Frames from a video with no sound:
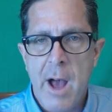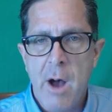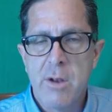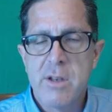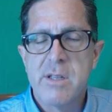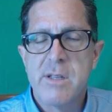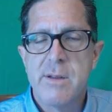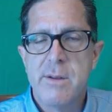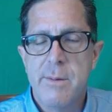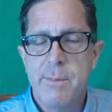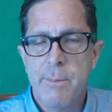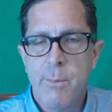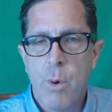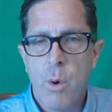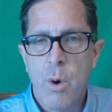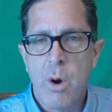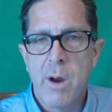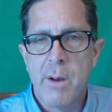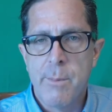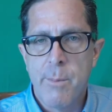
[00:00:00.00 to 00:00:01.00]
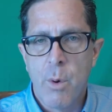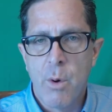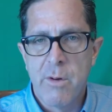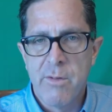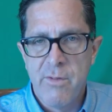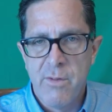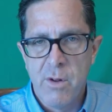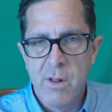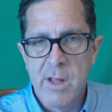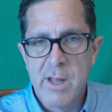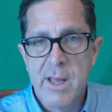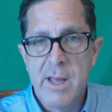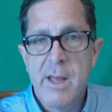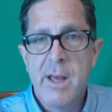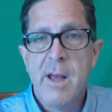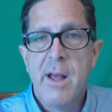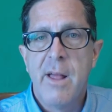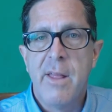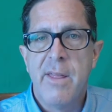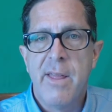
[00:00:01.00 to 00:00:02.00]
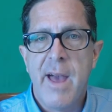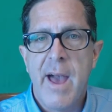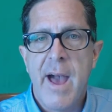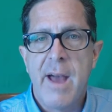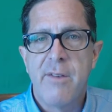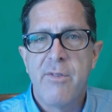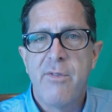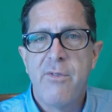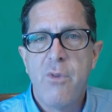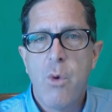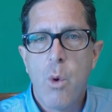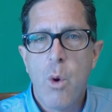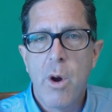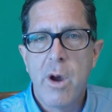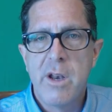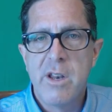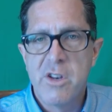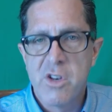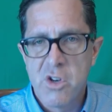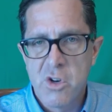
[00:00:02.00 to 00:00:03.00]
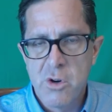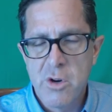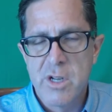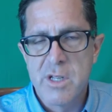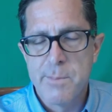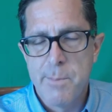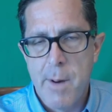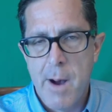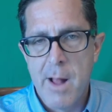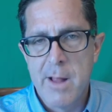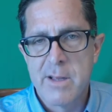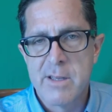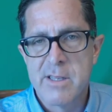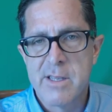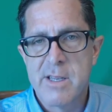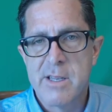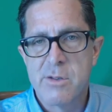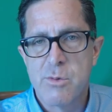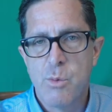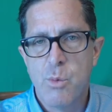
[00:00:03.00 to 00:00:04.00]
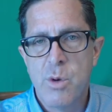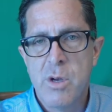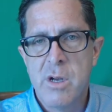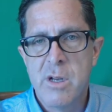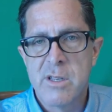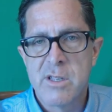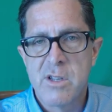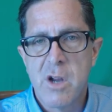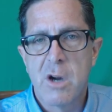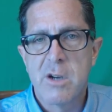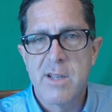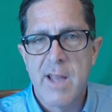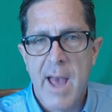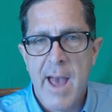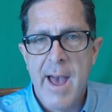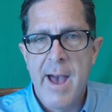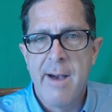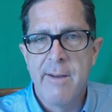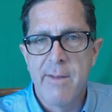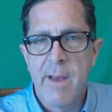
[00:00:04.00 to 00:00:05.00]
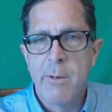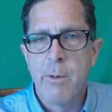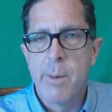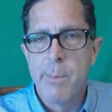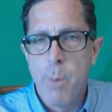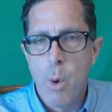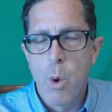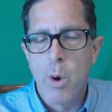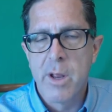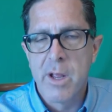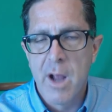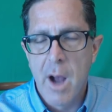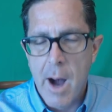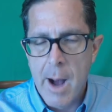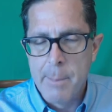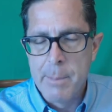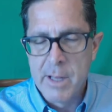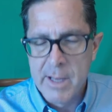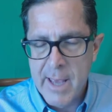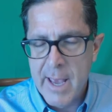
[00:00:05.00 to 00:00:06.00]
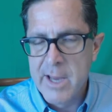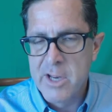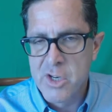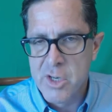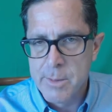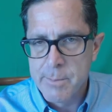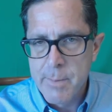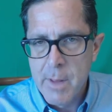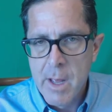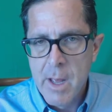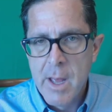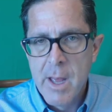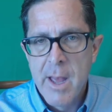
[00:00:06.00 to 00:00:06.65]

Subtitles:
out more and more fully, that foreign insurance policies will start to have a reporting obligation,